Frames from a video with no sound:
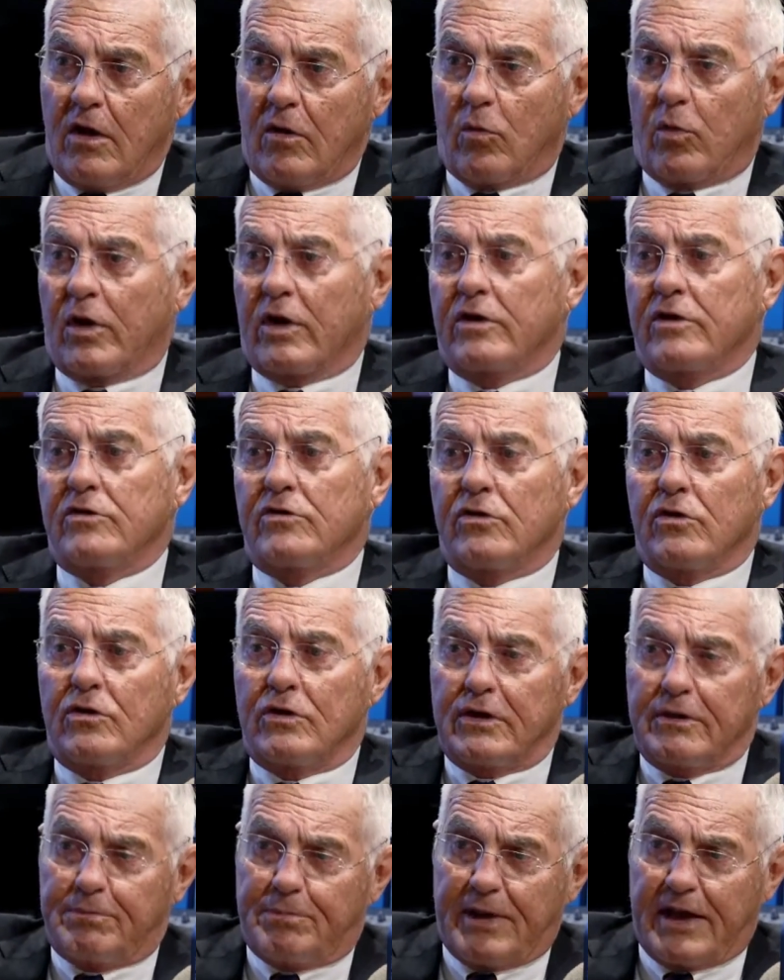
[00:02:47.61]
where you're
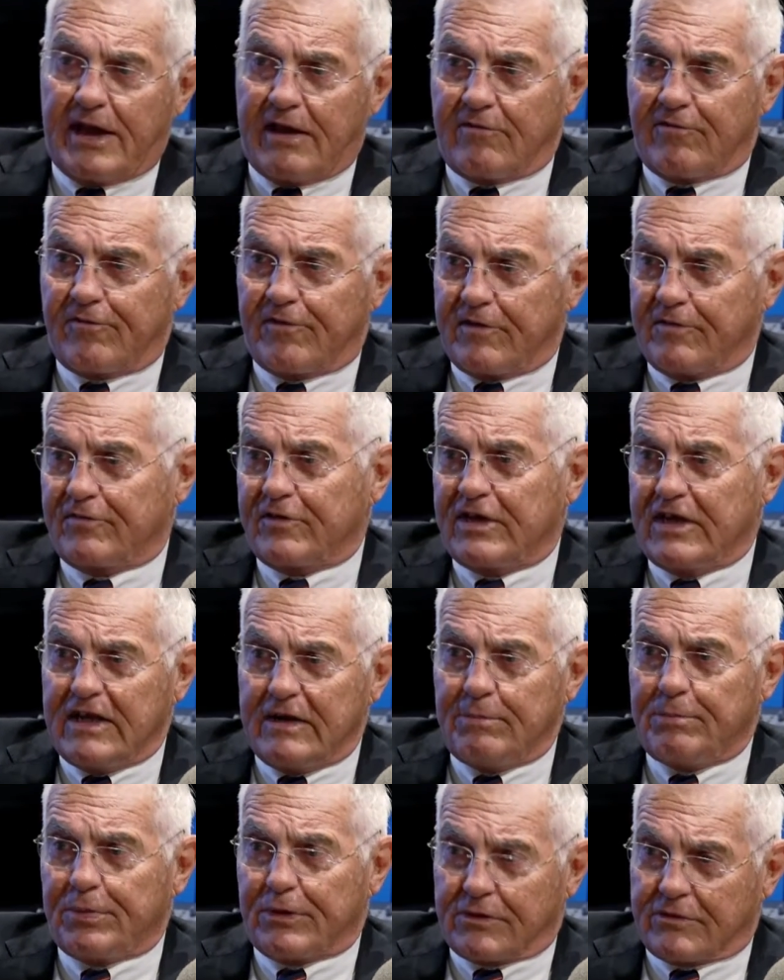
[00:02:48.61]
only paying
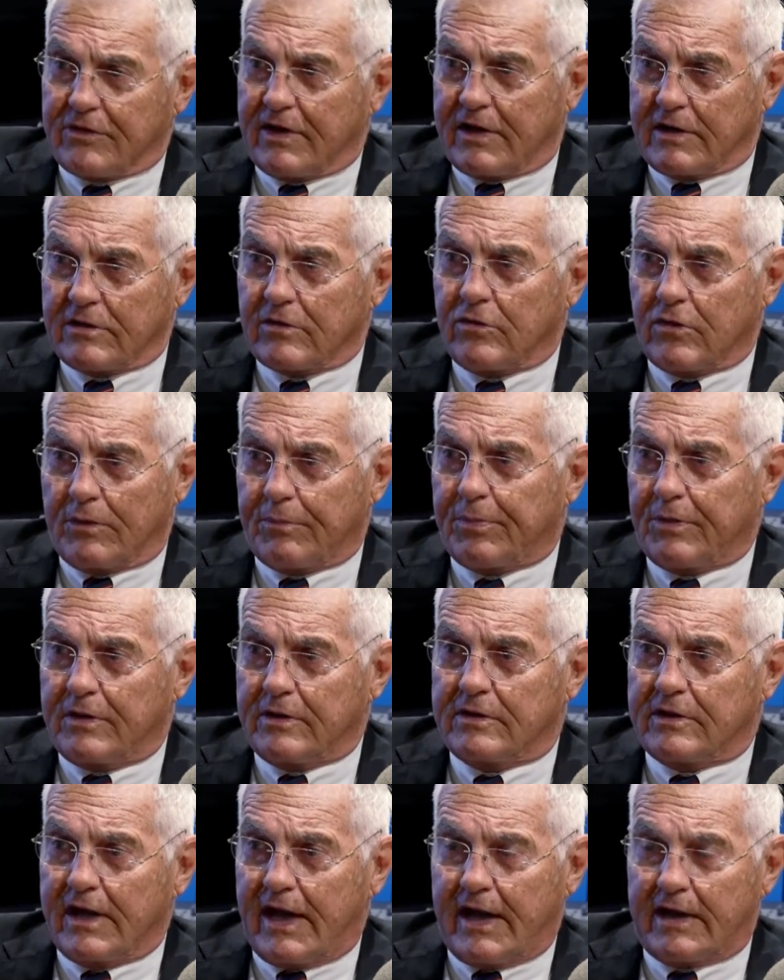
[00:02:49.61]
15%
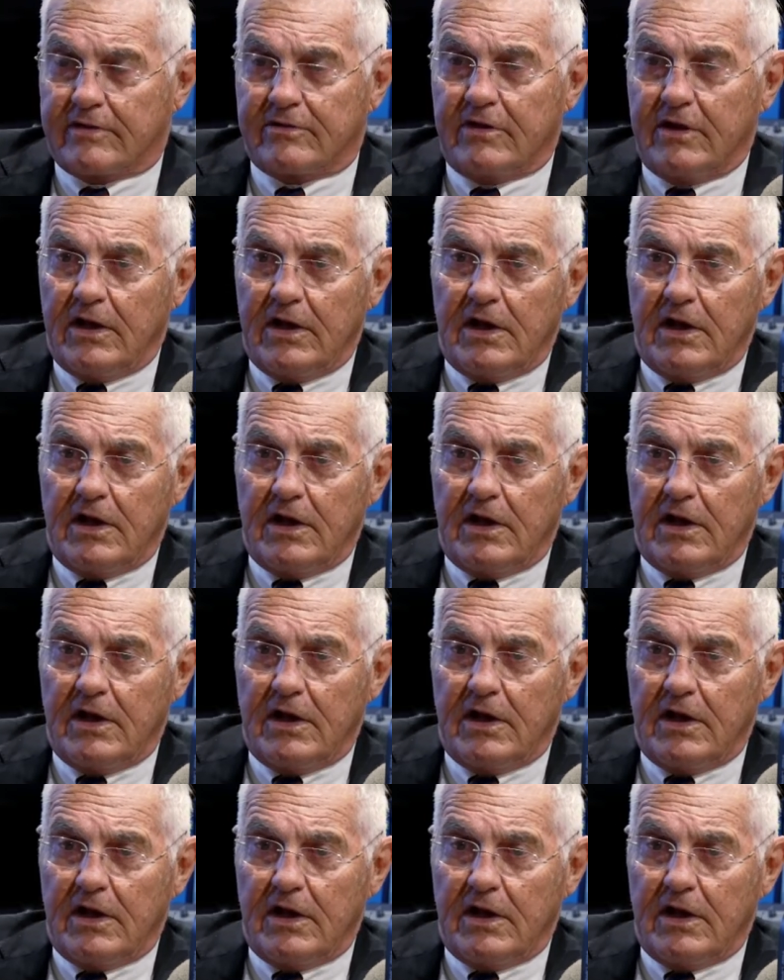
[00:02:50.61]
corporate tax?